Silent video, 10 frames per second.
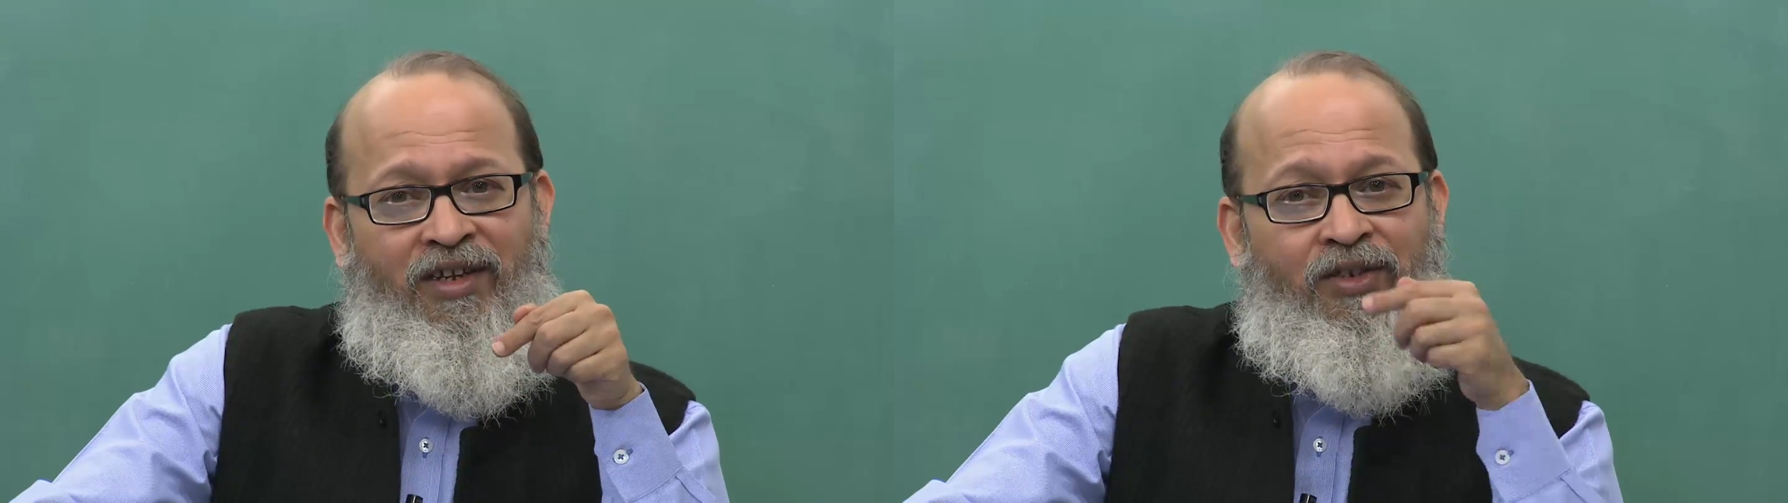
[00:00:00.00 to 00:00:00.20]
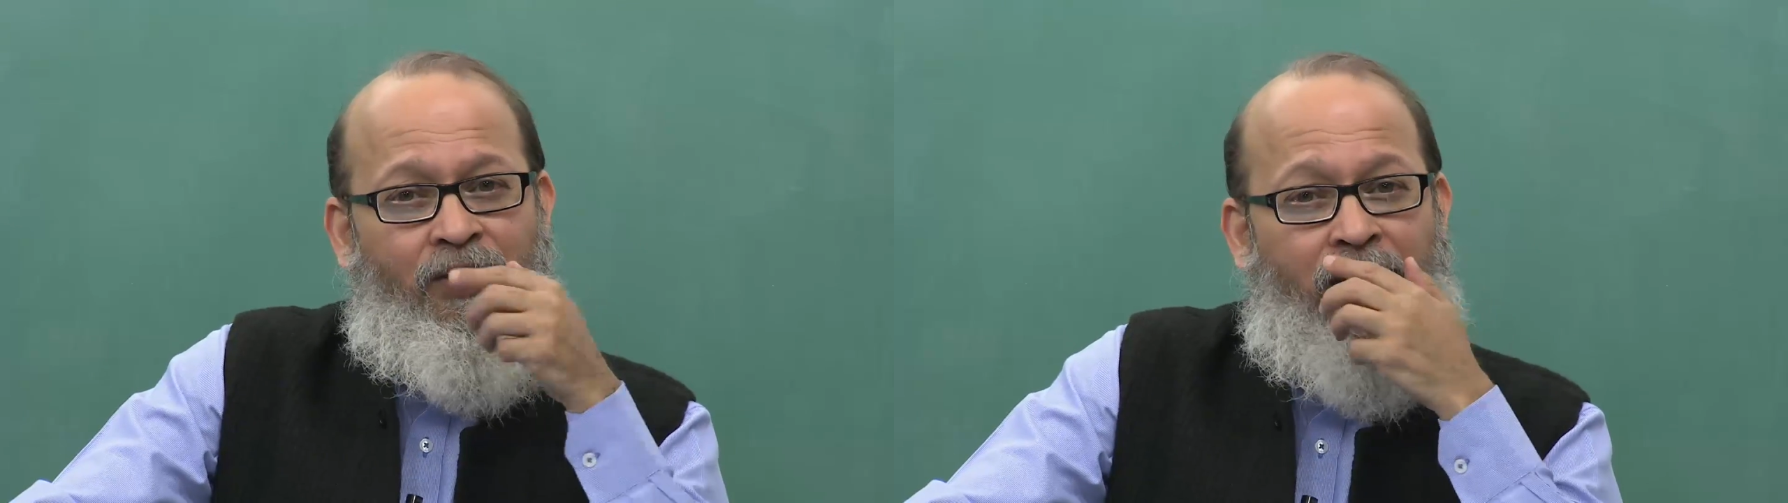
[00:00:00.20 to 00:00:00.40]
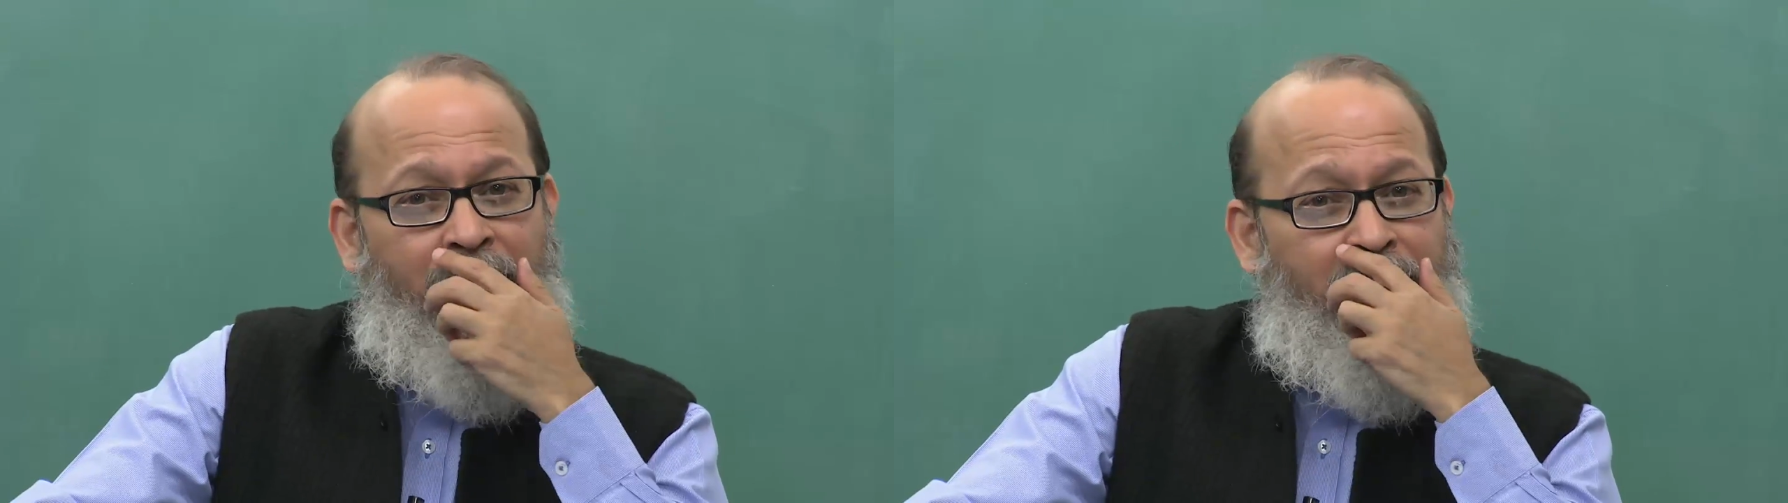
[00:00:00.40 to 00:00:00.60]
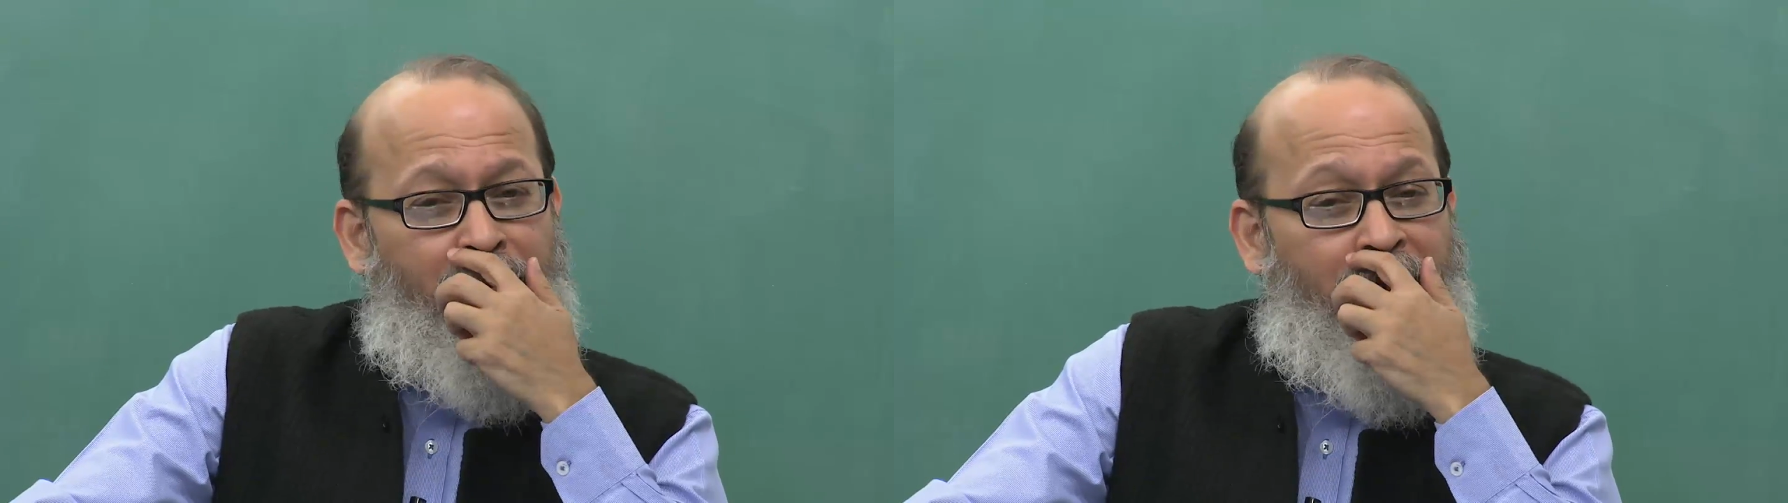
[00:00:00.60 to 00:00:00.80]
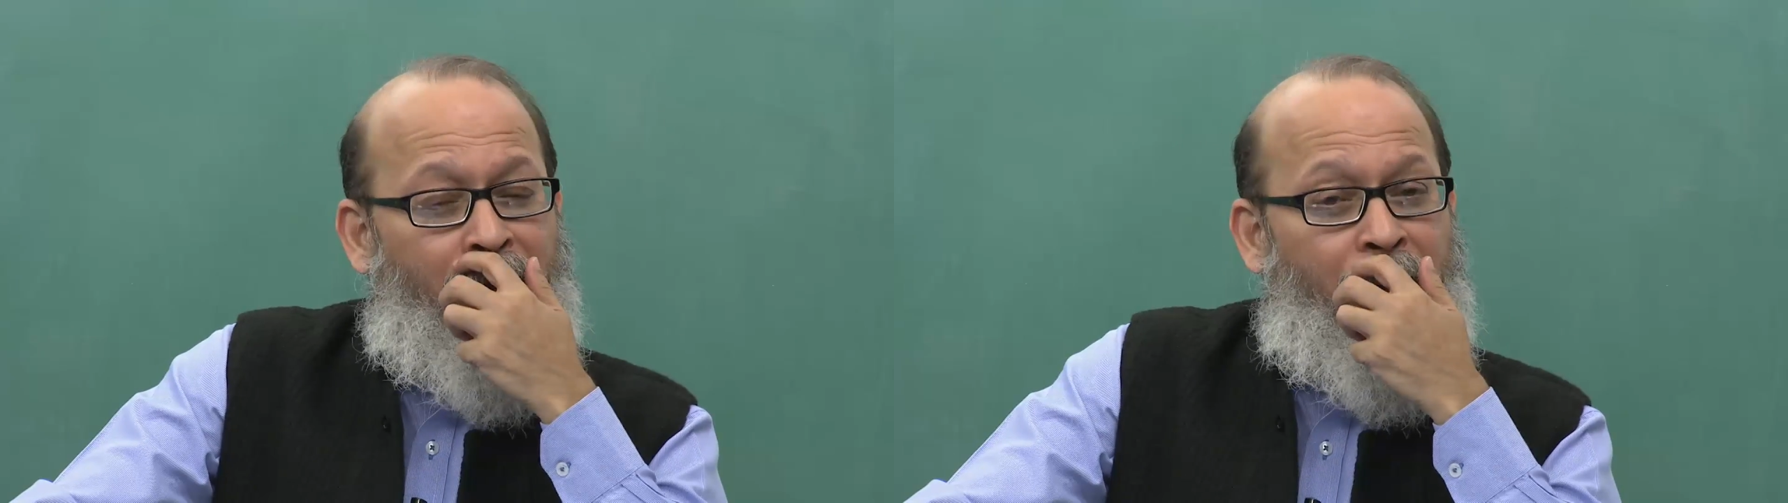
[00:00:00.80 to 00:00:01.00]
So,
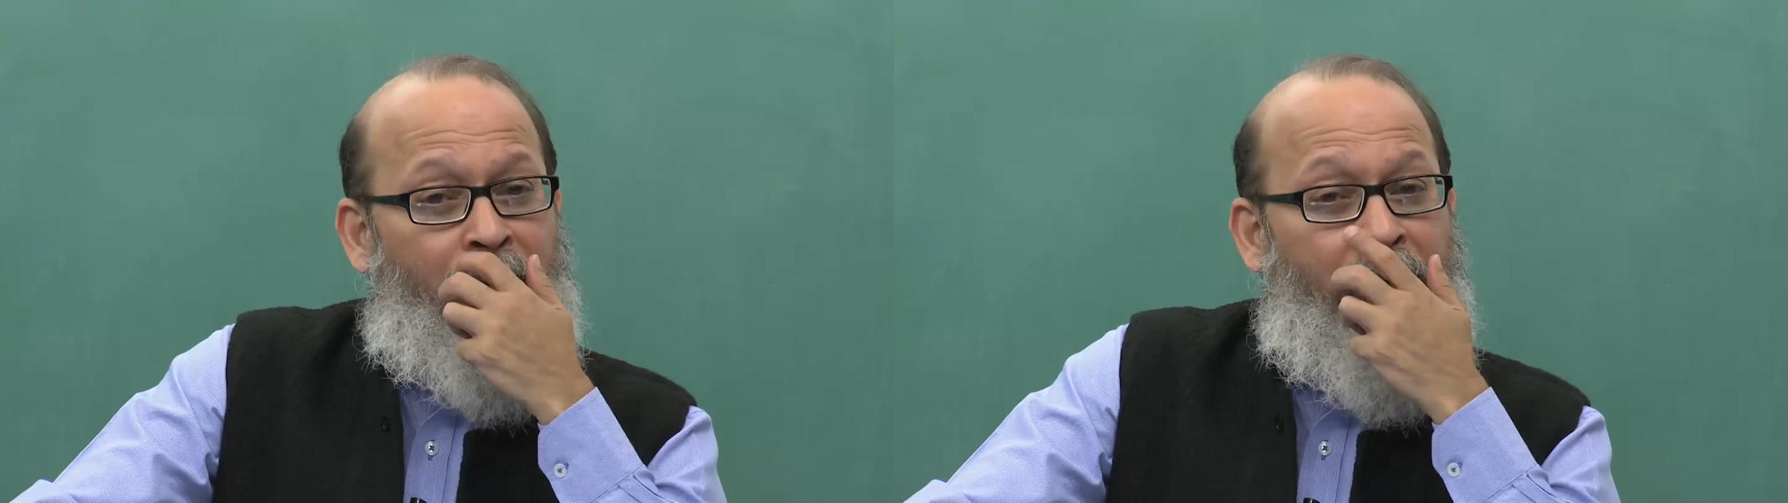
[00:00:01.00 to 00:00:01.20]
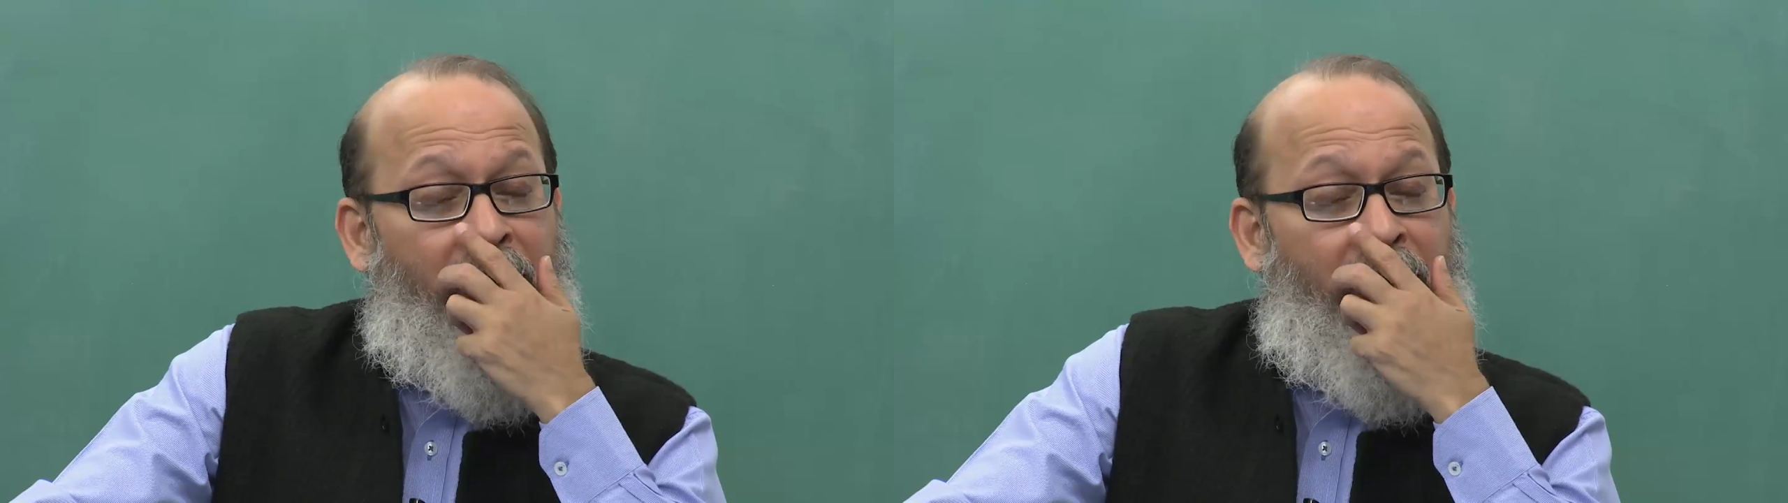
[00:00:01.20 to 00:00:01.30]
there may be